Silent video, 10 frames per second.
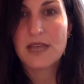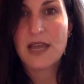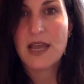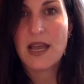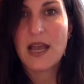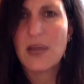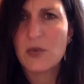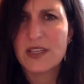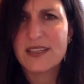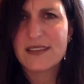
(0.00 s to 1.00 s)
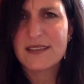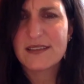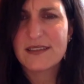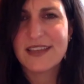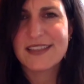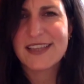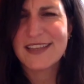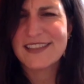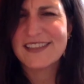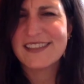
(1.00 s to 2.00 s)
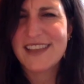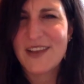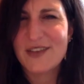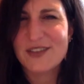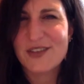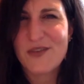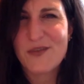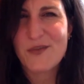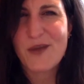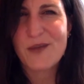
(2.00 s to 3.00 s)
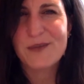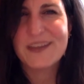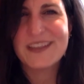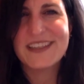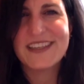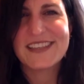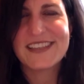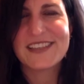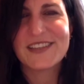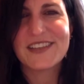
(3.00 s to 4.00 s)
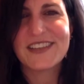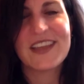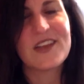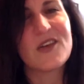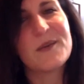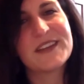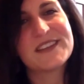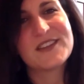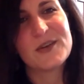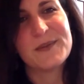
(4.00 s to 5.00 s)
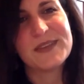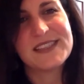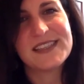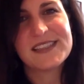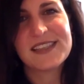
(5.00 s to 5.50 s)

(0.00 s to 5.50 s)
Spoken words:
really, like I said, set out to solve a problem. I didn't necessarily think, oh, I'm going to start a business.